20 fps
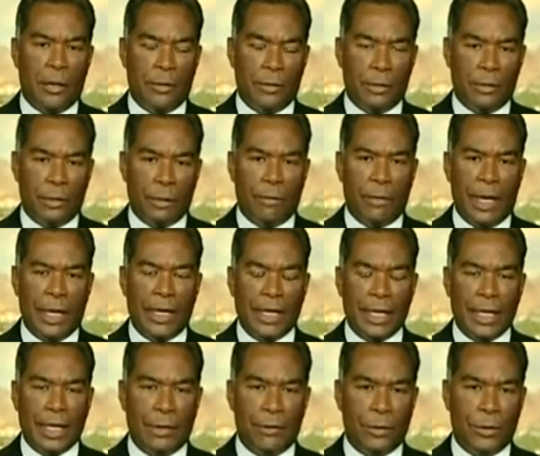basis of
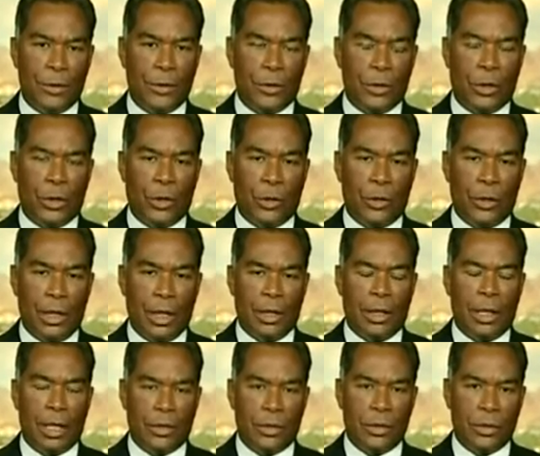any given security,
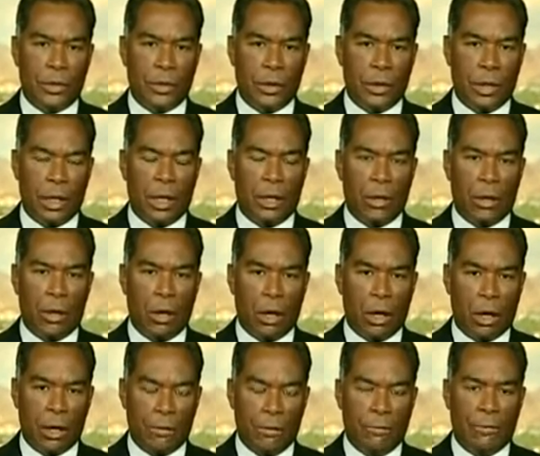Alexis, there
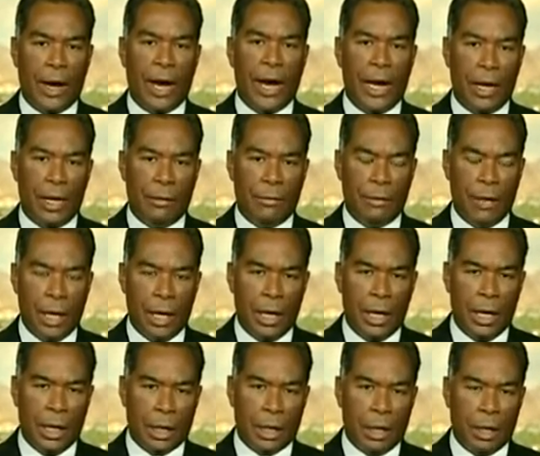are 5
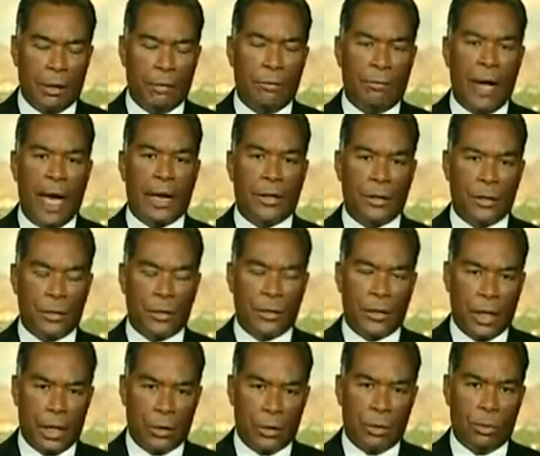
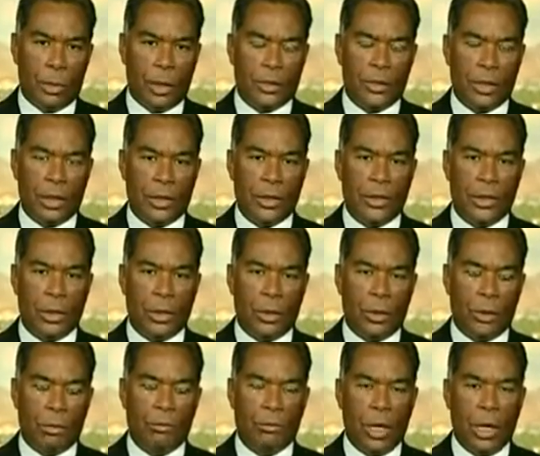factors that you must
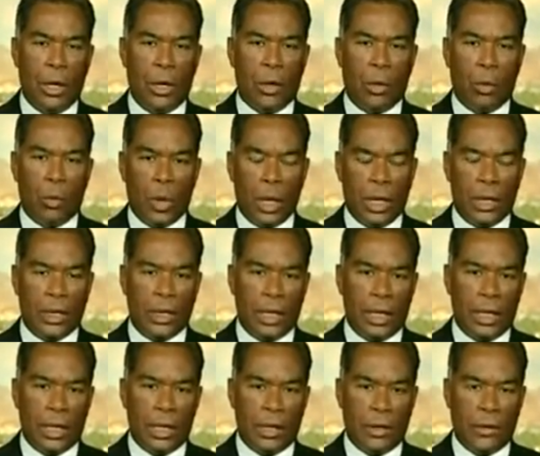consider. One
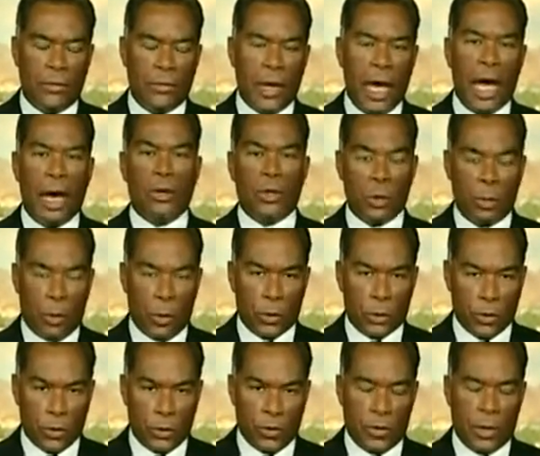is how you
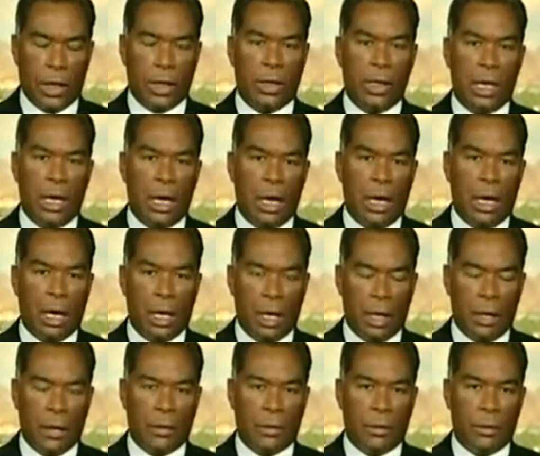purchased it.
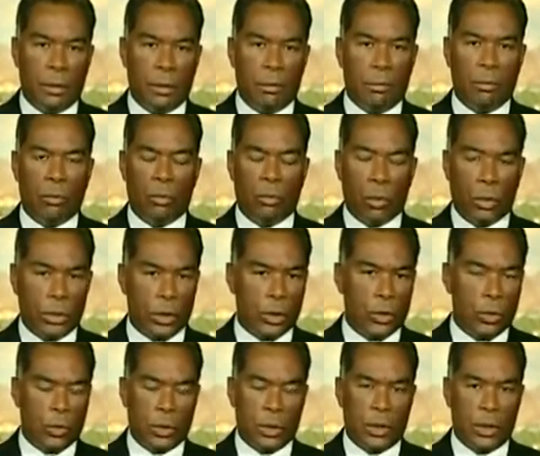
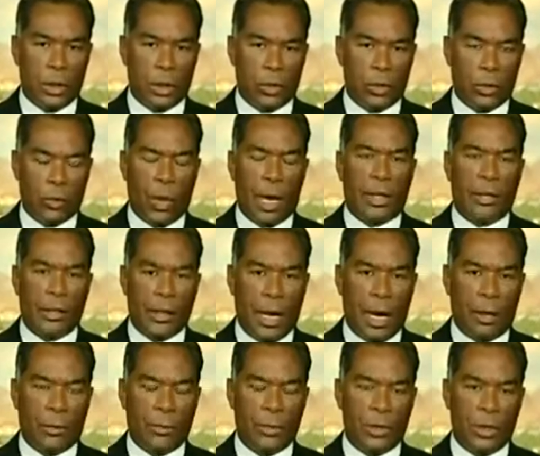Was it a direct
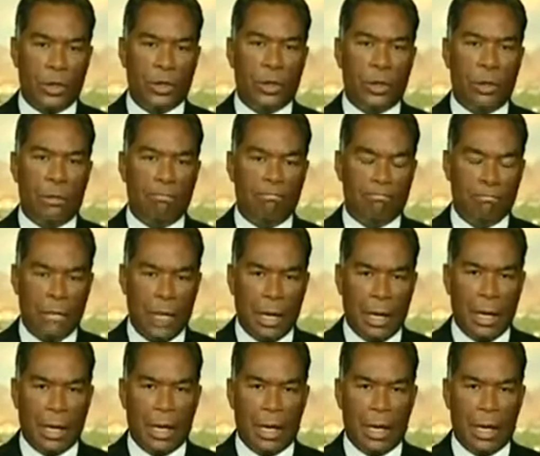acquisition?